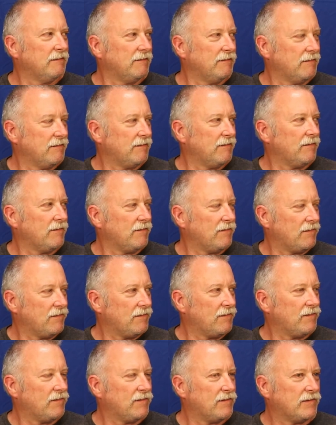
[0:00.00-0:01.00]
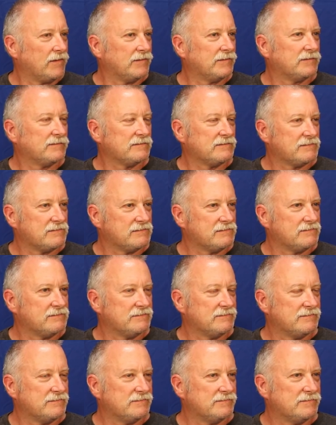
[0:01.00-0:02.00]

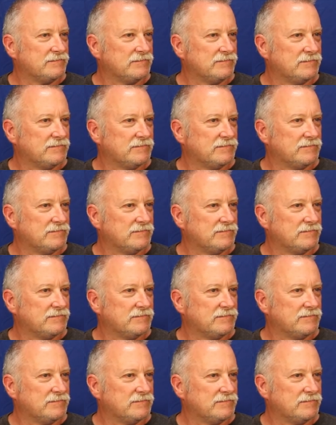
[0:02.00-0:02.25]
This person isn't speaking.